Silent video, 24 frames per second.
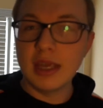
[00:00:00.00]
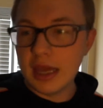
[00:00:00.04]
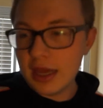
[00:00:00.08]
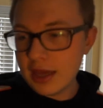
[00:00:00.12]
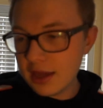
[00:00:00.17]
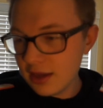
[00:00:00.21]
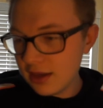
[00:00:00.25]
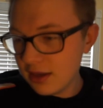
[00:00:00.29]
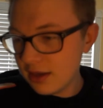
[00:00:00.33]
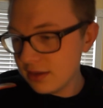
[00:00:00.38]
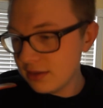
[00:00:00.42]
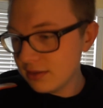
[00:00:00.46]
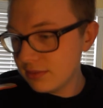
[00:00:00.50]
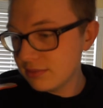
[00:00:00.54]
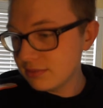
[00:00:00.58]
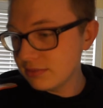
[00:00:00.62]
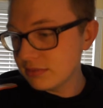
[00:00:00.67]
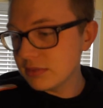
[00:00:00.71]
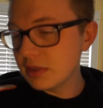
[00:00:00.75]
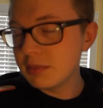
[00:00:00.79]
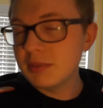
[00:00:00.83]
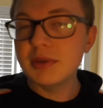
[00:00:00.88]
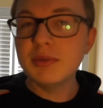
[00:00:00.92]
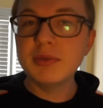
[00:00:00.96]
and
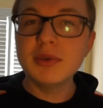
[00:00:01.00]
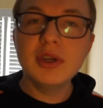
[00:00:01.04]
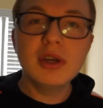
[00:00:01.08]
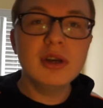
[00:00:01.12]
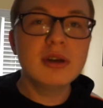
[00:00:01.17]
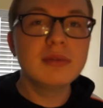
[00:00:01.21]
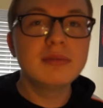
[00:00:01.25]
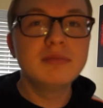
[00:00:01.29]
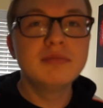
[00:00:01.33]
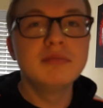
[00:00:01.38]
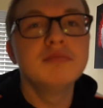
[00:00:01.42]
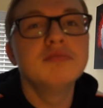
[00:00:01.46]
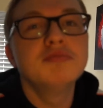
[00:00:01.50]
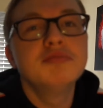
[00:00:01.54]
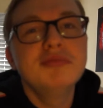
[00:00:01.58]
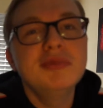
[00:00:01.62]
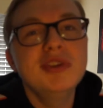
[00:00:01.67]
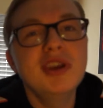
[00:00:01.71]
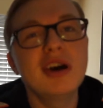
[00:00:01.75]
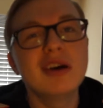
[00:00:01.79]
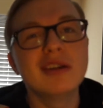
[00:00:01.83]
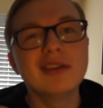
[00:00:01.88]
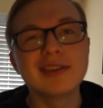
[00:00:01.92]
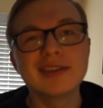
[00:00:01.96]
I mean we all
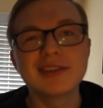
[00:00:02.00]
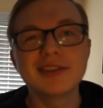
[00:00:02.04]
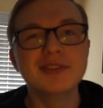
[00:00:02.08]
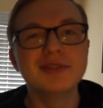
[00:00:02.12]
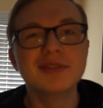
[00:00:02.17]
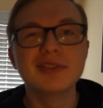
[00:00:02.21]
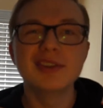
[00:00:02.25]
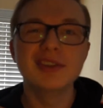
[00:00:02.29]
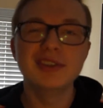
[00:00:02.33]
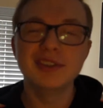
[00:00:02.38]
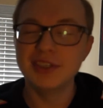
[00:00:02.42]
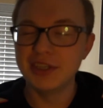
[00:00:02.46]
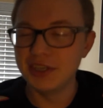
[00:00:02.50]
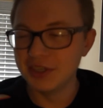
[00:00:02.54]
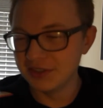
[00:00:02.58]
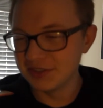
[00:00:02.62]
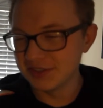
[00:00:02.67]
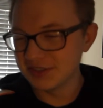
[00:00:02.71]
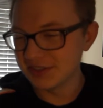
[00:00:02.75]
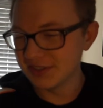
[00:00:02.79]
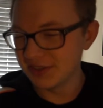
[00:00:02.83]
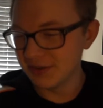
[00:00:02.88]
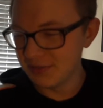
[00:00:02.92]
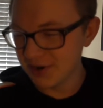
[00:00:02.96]
could
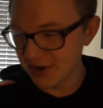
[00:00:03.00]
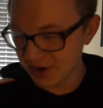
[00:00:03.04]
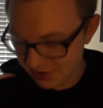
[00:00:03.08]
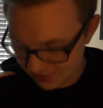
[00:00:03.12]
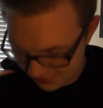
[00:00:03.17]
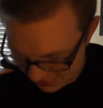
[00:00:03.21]
use a book